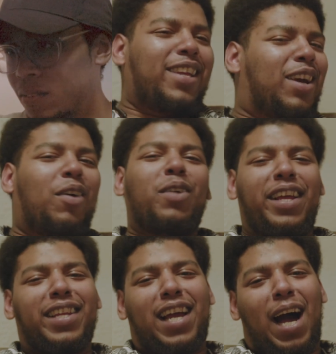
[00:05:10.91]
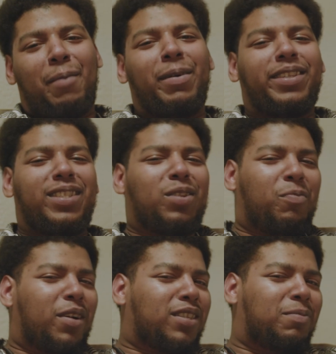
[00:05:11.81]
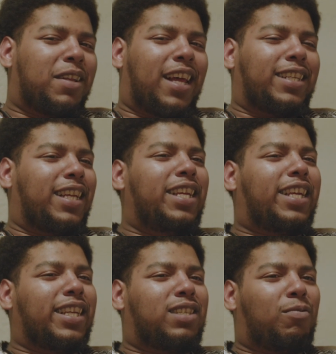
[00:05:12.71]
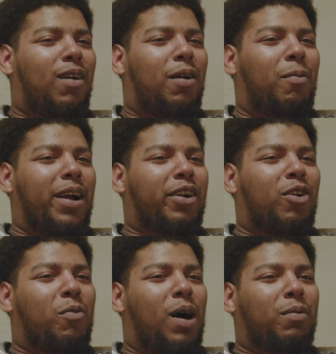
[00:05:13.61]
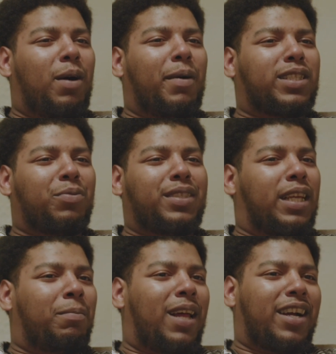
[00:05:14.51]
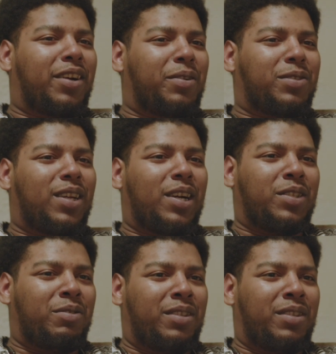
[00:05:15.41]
Yo, in the comments, did Will Smith, like, did he kiss a white girl Wild Wild West, or was that a black girl he was talking to?